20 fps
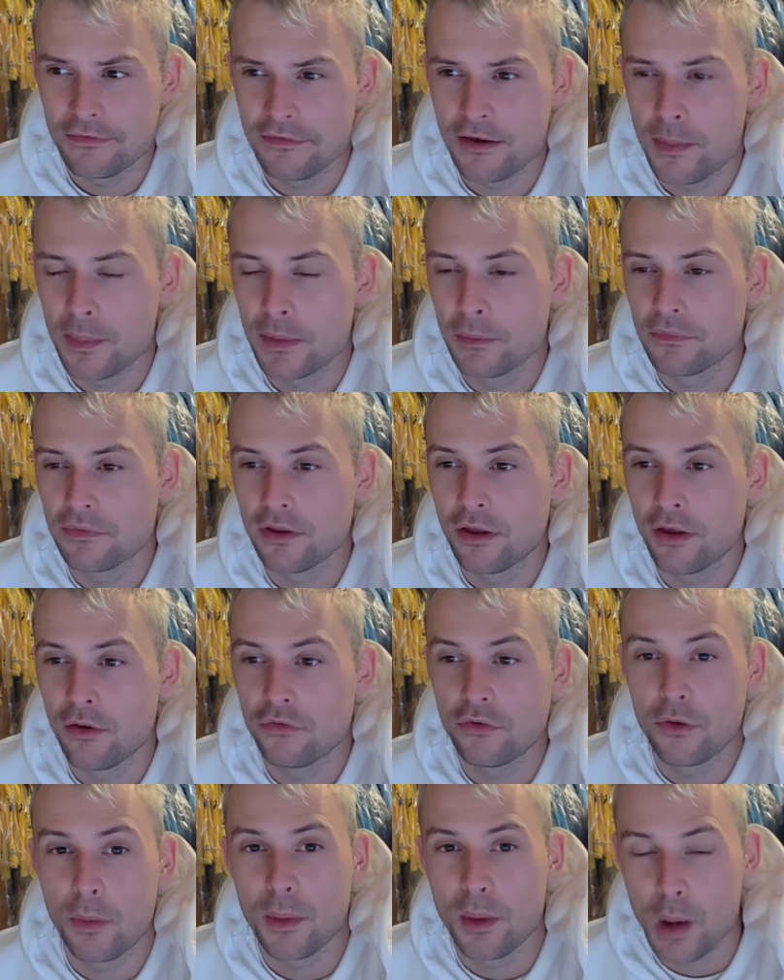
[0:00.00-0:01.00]
found
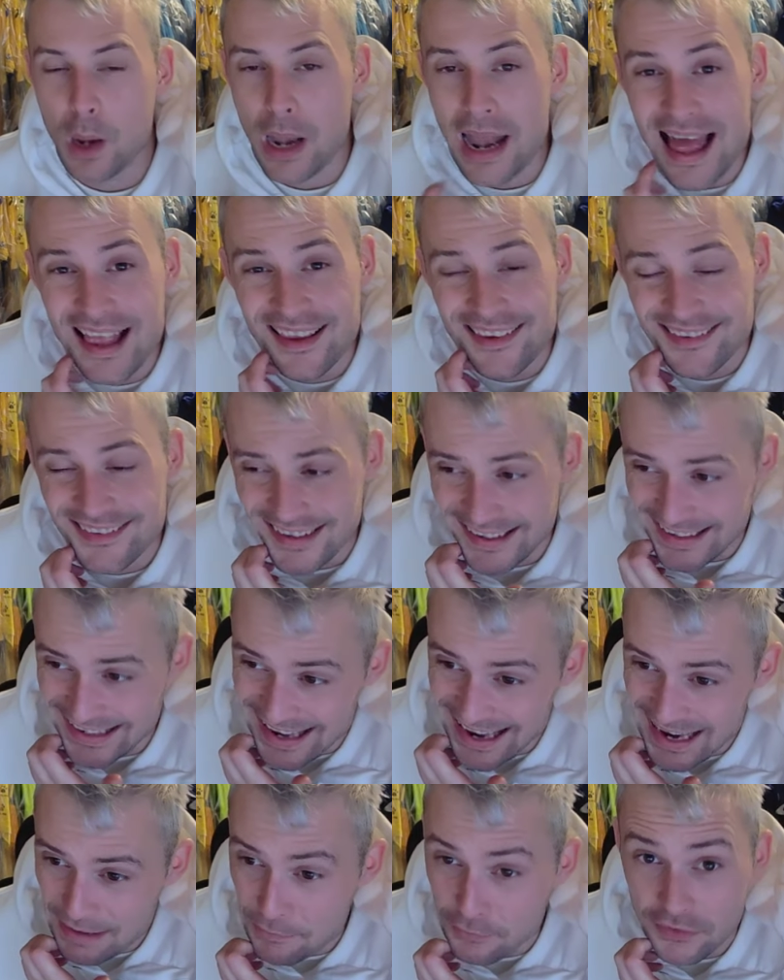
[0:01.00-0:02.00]
themselves on the last
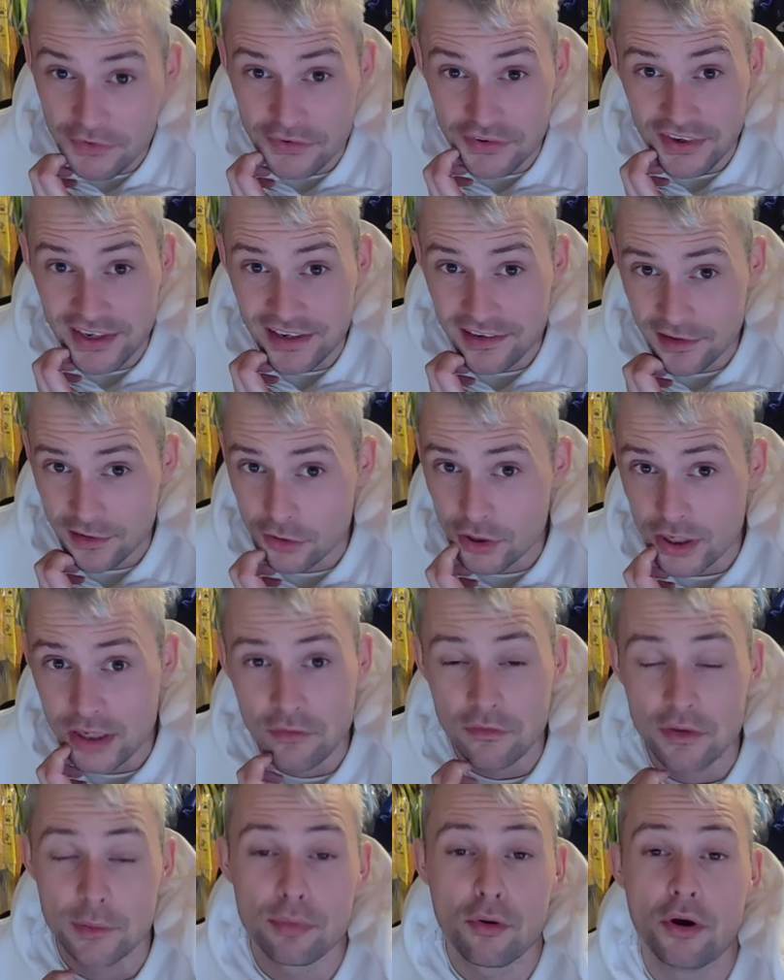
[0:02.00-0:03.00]
game of the season
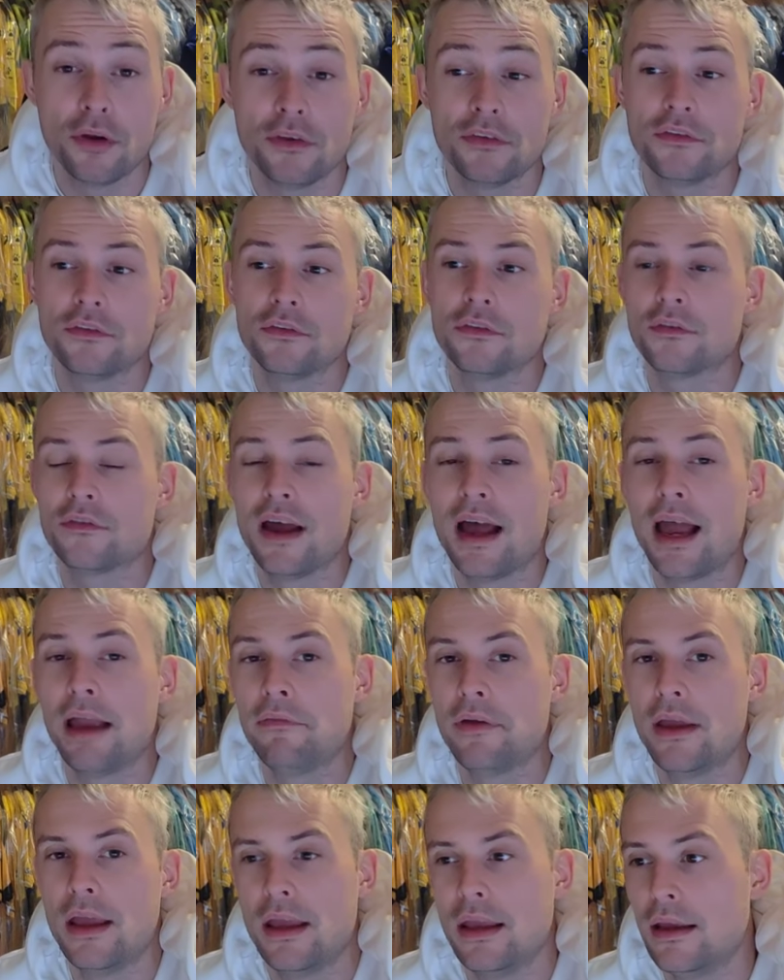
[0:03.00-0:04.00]
looking for the points to
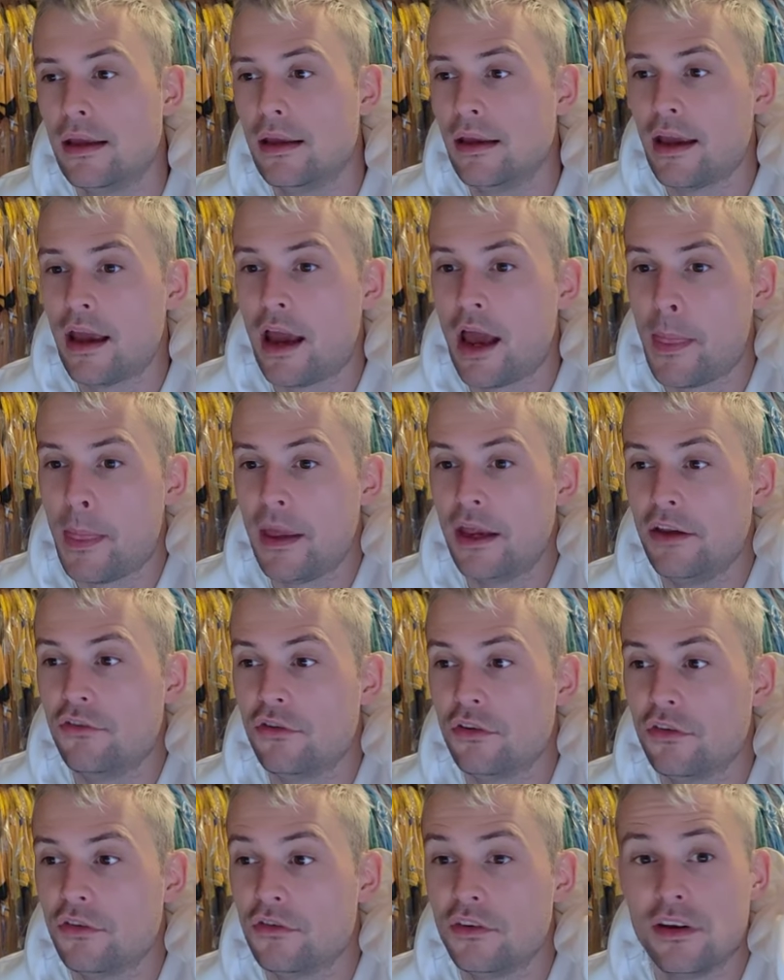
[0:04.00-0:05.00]
survive, and they
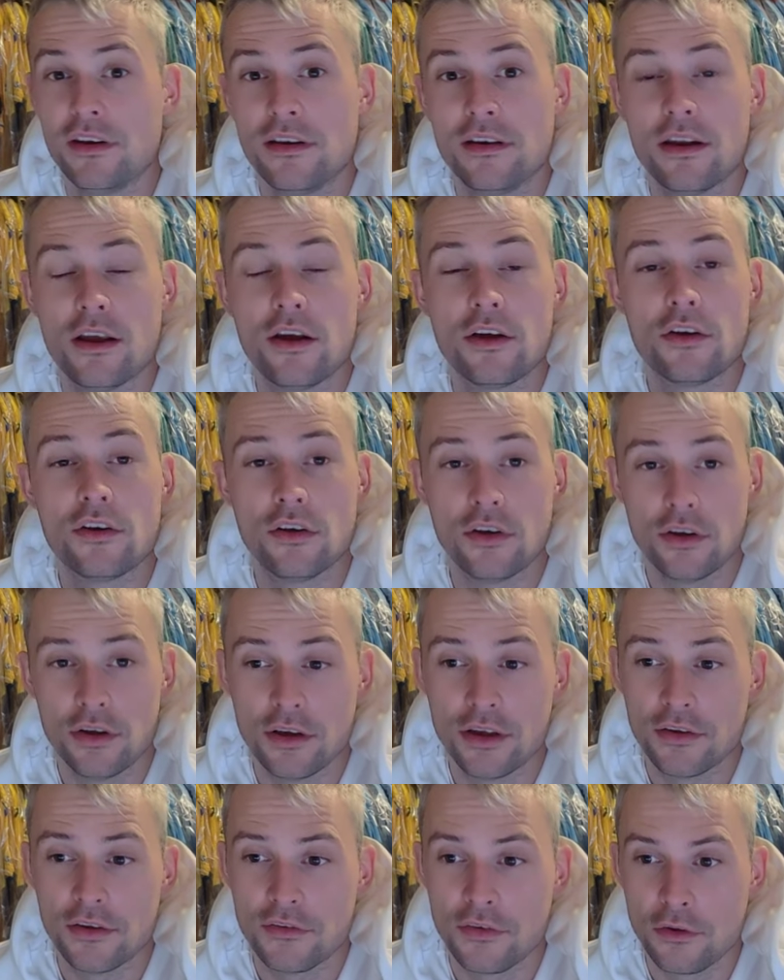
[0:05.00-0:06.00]
just didn't
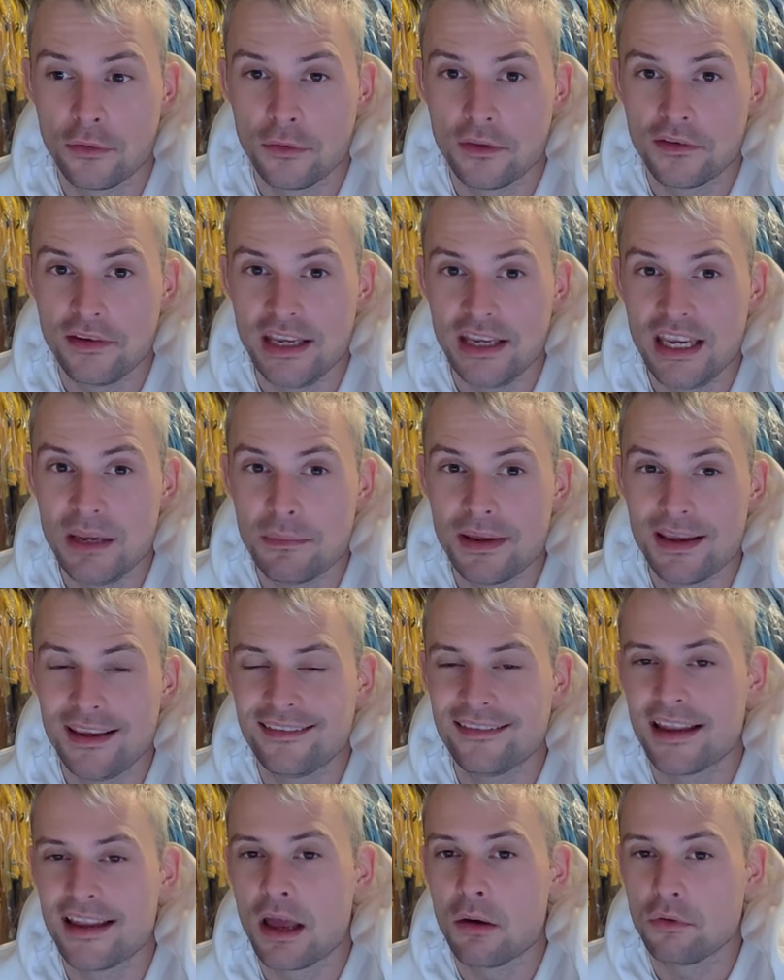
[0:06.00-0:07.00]
occur. So the team
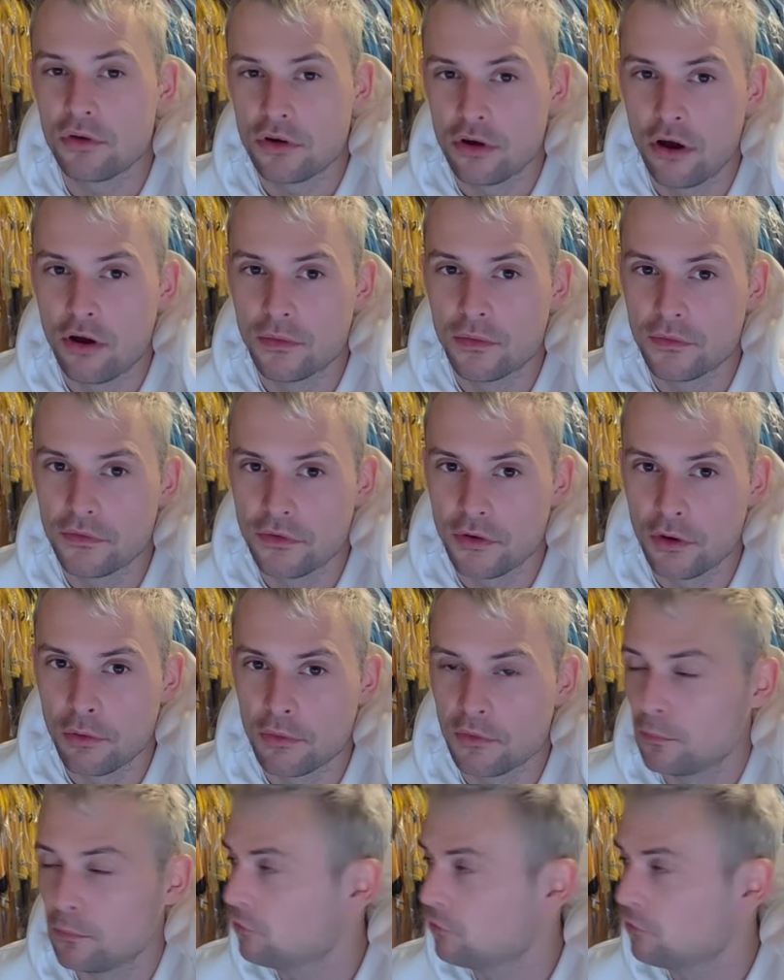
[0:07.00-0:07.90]
is now gone. So, as